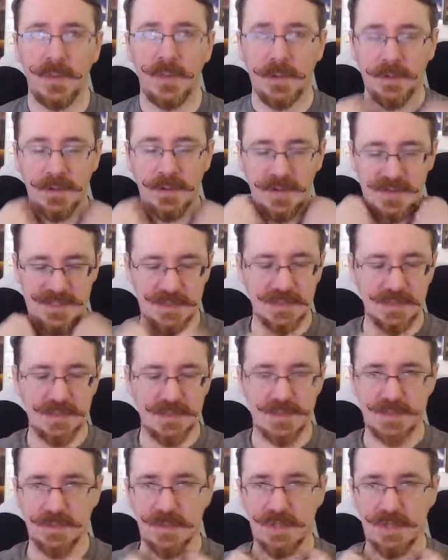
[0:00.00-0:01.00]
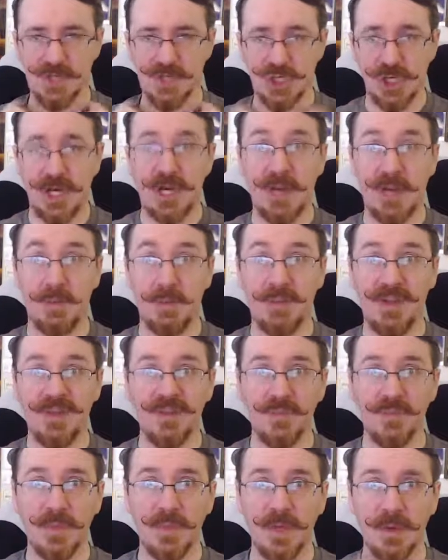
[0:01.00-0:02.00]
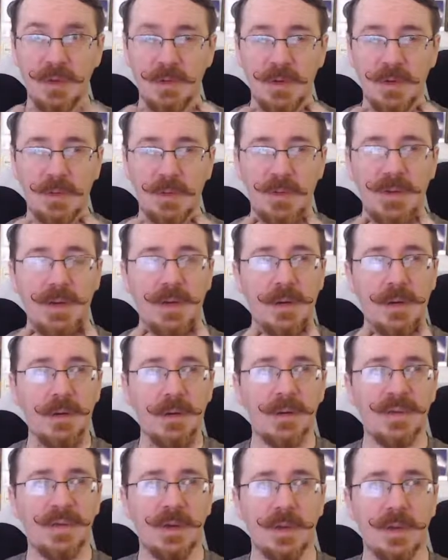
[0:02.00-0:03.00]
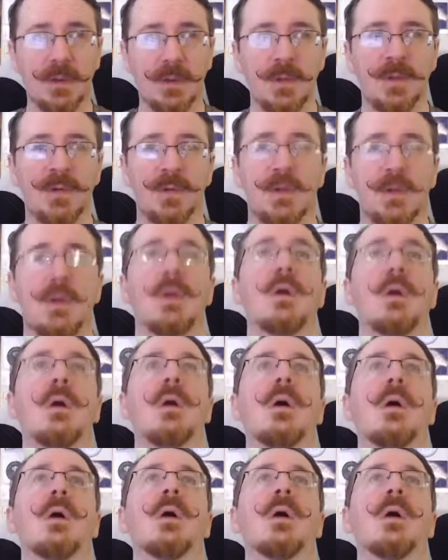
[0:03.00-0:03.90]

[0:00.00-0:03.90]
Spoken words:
but I realized it would just be a giant piece of metal around my neck all the time. And it's like, oh.